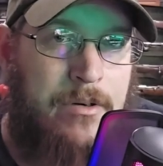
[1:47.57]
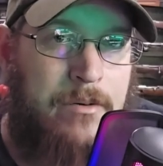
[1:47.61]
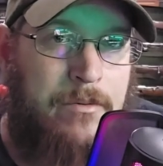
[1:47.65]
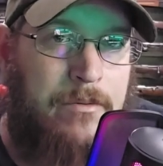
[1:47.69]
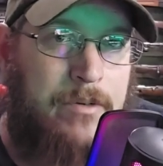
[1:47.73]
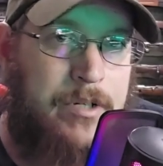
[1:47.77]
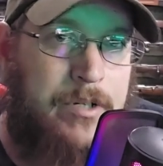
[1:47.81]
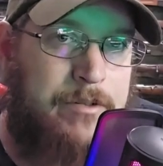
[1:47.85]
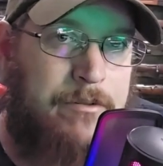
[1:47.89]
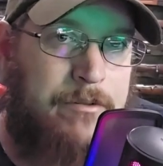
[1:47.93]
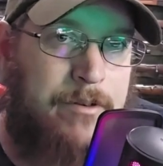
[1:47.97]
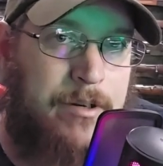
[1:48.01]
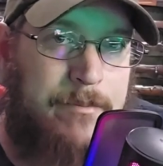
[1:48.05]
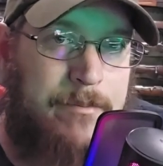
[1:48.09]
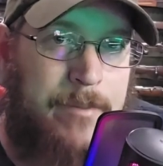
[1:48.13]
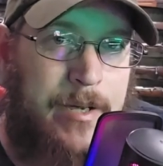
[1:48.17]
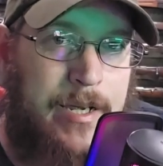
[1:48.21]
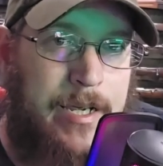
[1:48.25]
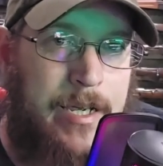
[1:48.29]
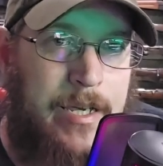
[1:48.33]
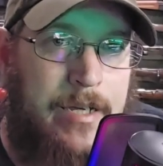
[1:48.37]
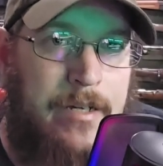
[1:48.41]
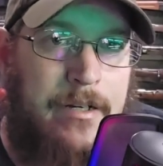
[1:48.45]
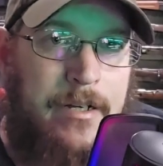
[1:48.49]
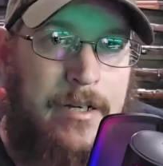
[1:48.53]
which one of my
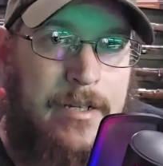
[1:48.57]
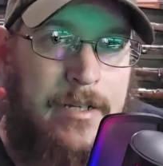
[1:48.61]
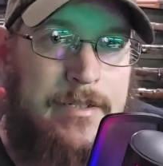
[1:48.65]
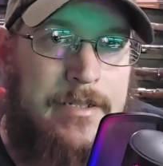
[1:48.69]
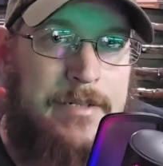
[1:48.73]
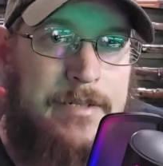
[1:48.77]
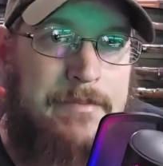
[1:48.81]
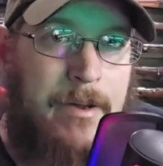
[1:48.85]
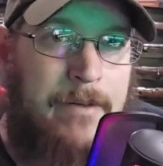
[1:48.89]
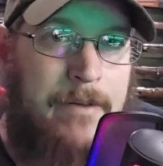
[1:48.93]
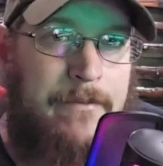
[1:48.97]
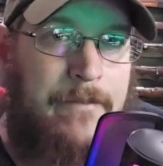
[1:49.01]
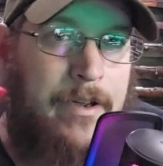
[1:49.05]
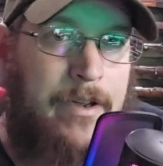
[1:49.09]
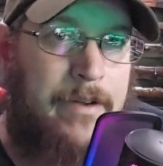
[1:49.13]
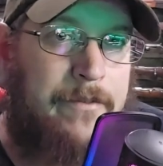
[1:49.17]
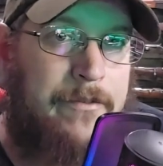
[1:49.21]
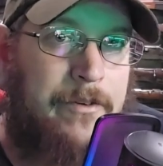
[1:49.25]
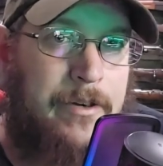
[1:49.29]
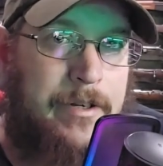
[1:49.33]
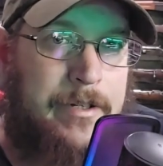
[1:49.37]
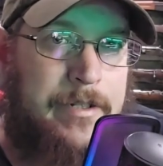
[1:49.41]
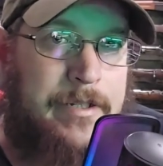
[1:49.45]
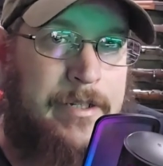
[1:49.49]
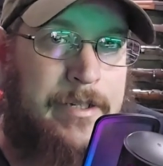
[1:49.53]
handguns is my
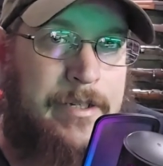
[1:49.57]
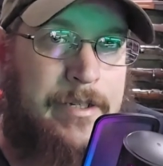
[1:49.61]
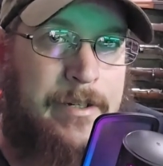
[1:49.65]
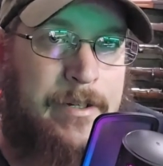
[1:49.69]
favorite.